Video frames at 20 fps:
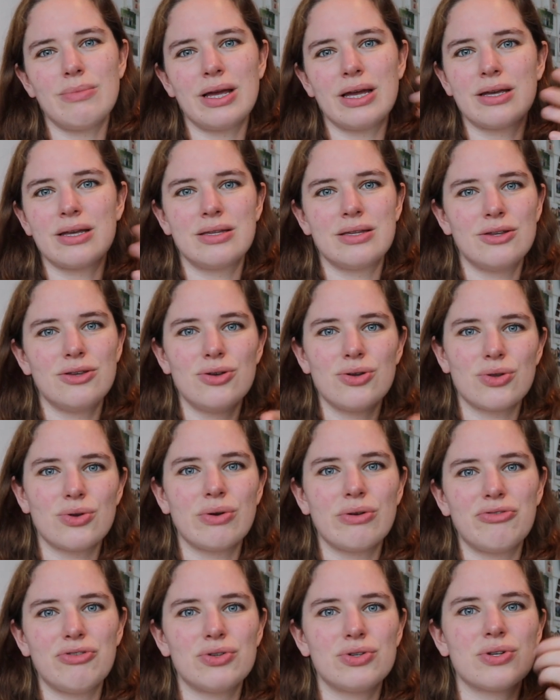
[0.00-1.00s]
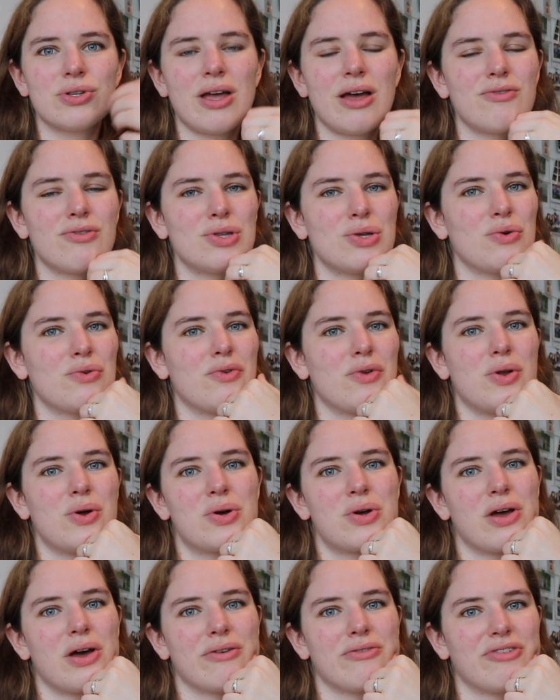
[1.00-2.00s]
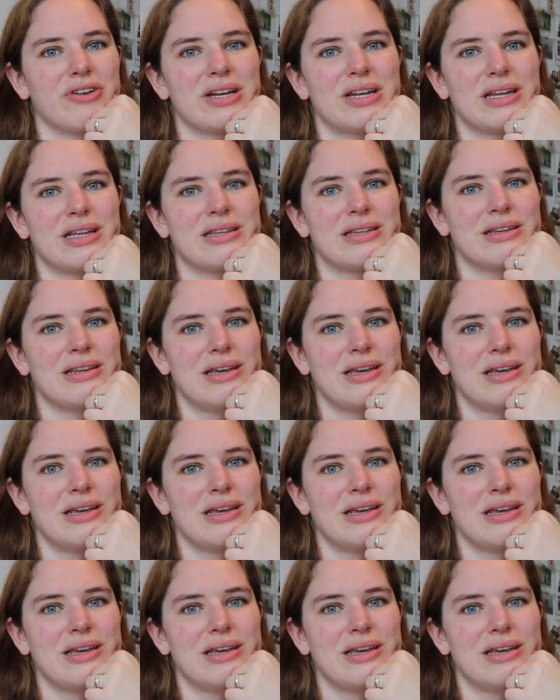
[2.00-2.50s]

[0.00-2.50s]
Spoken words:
Like, you know, if you don't have an overlocker, I find that